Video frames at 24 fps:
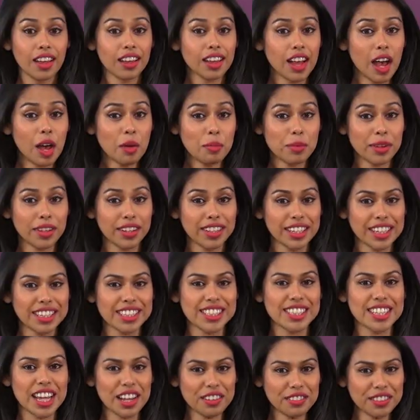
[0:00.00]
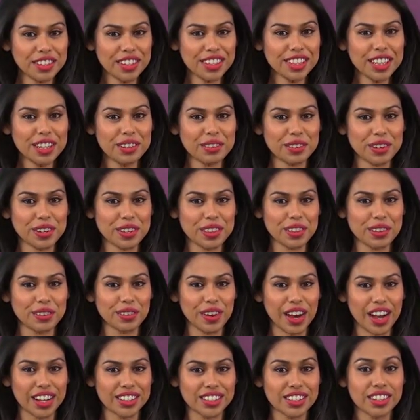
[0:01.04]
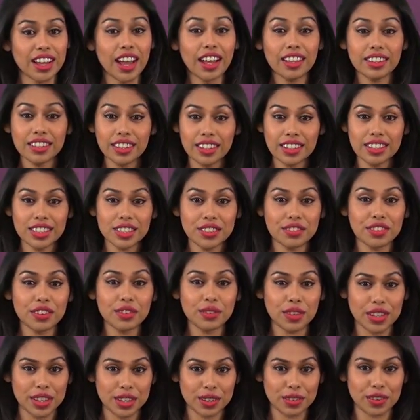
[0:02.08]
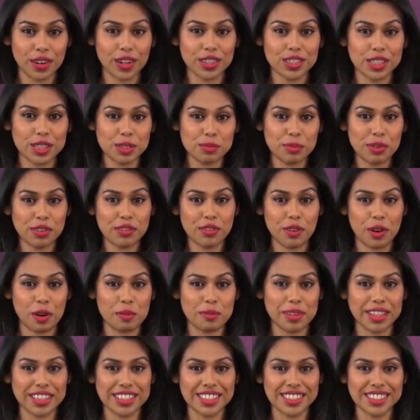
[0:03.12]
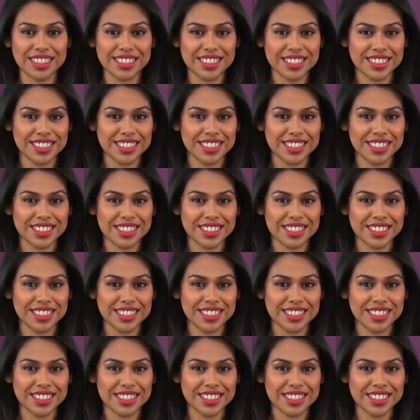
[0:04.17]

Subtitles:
Kaabil is definitely worth a watch, at least for Hrithik Roshan's performance.